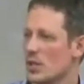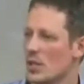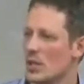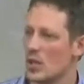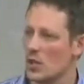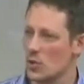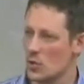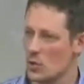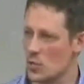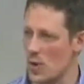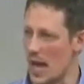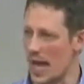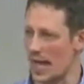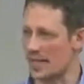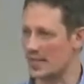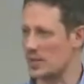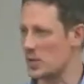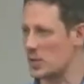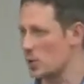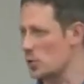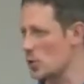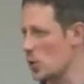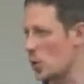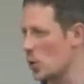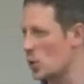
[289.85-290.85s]
rattle
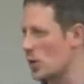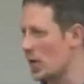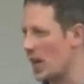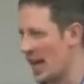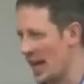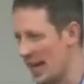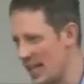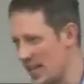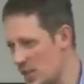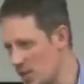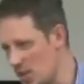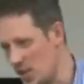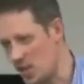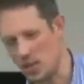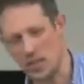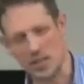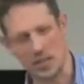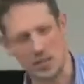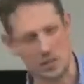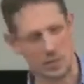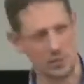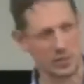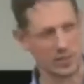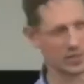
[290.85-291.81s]
your cage a little bit.